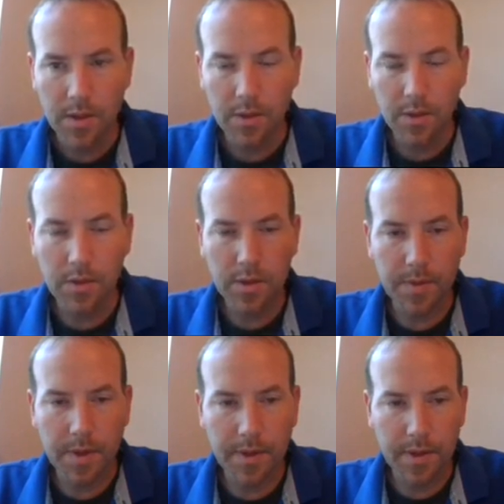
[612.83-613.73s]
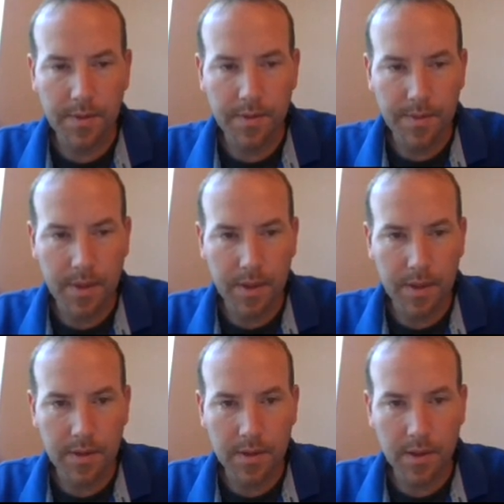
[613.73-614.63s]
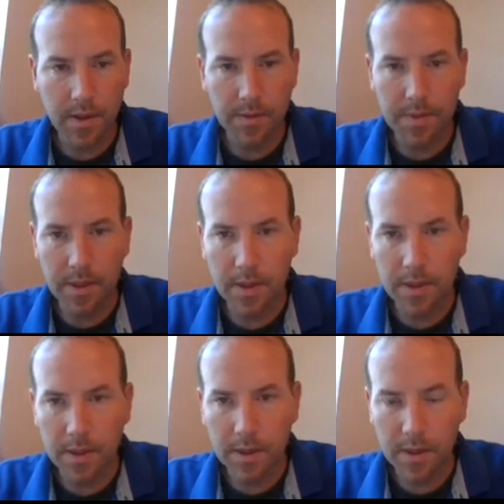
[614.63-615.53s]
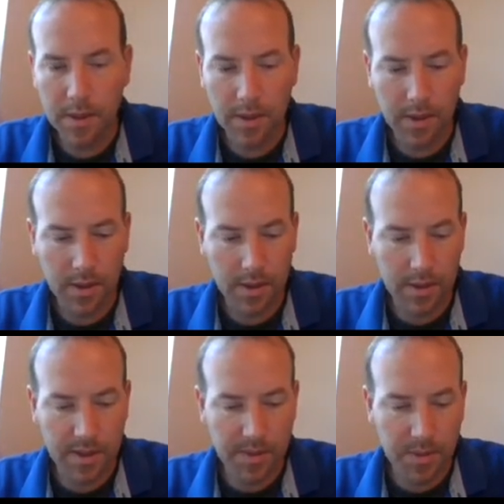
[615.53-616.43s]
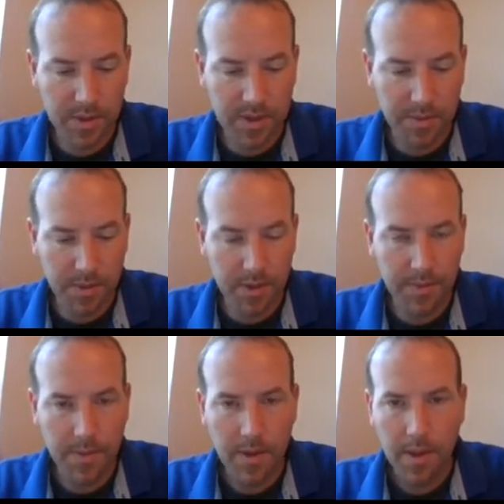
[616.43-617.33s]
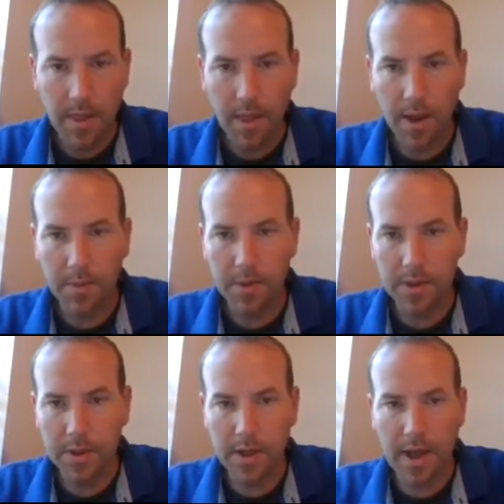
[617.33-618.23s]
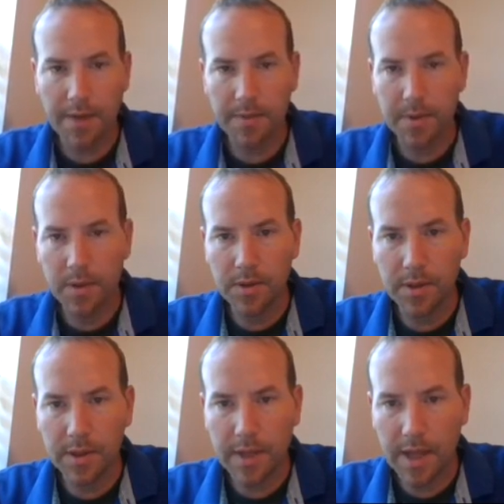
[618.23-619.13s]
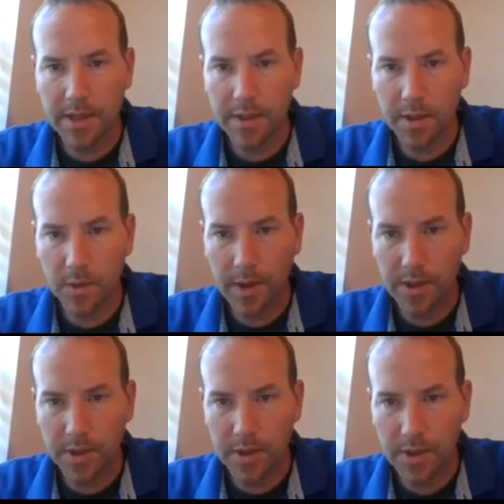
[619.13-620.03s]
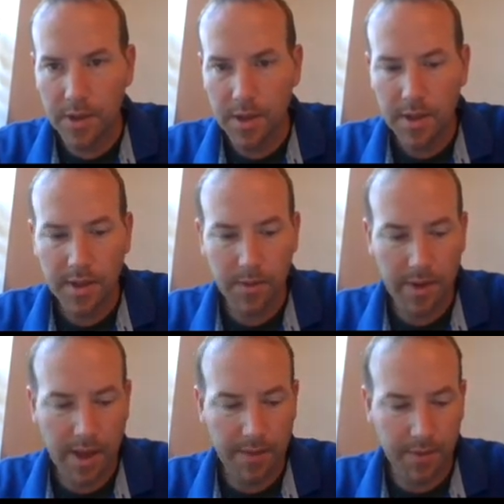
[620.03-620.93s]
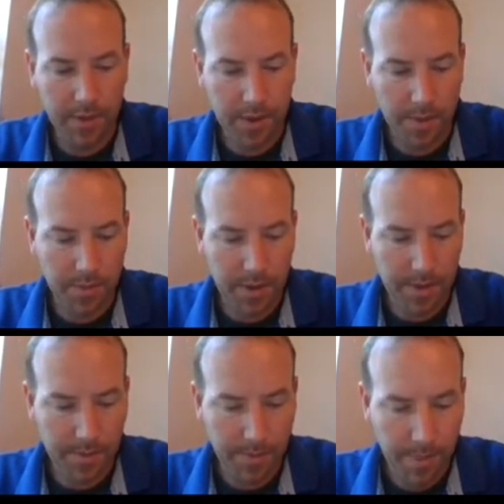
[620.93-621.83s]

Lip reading: So Newton's method is going to be kind of conceptually similar. We're just going to have to be using this Hessian equation that we have on the top right.